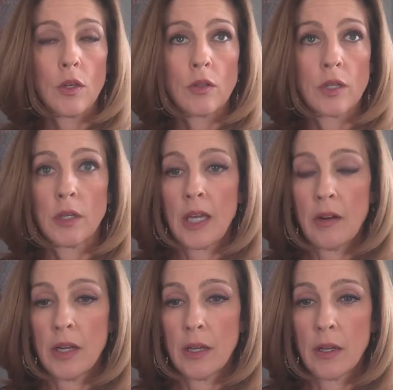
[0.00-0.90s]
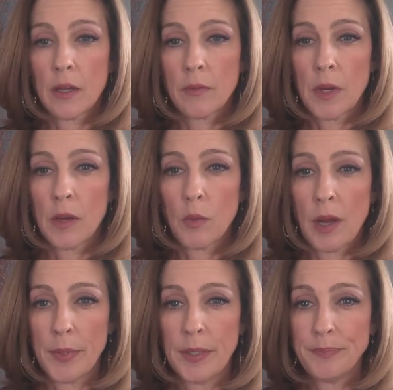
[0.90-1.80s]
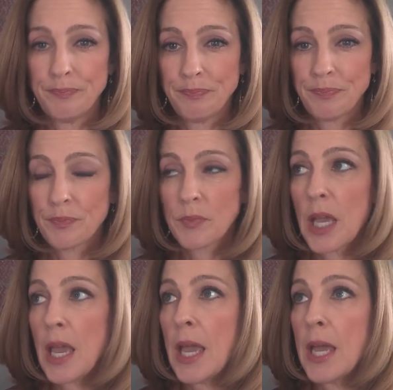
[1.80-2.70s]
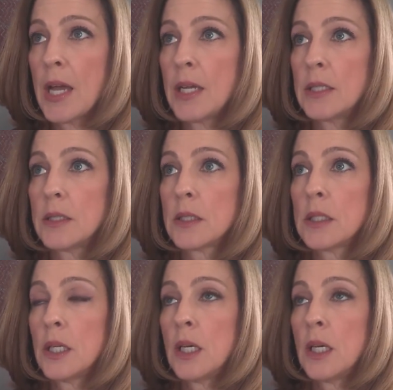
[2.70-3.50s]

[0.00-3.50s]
to carry a weapon. And